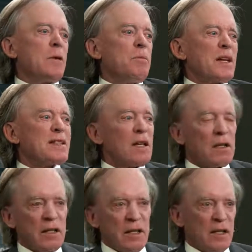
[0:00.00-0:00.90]

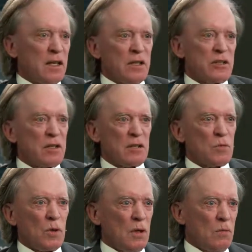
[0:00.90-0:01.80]
Basically the condition is
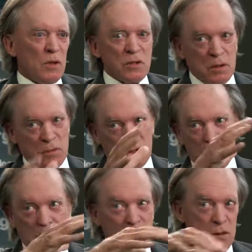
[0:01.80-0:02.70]
one in which I'm
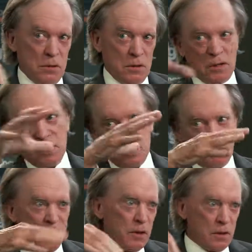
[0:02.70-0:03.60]
sort of
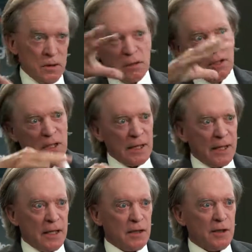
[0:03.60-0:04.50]
up here,
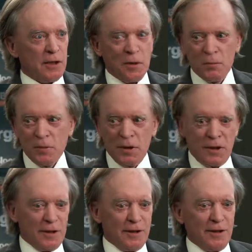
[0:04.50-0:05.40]
and
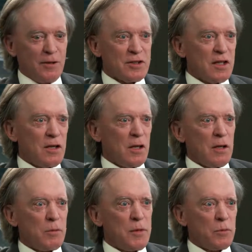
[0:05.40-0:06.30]
as
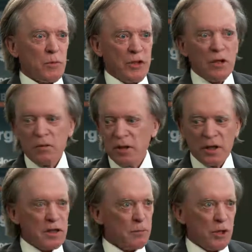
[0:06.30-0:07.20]
other people will know, when
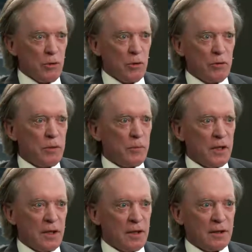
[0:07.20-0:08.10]
I come into a room
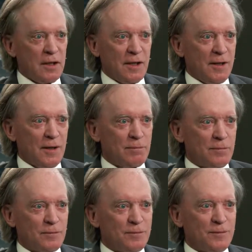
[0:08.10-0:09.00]
and
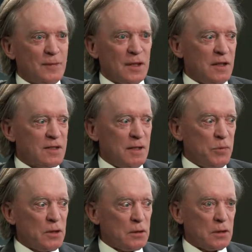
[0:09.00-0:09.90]
they say,
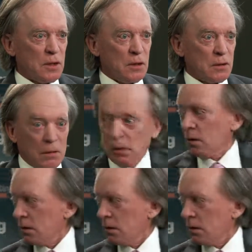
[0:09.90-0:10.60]
Bill, I'll go,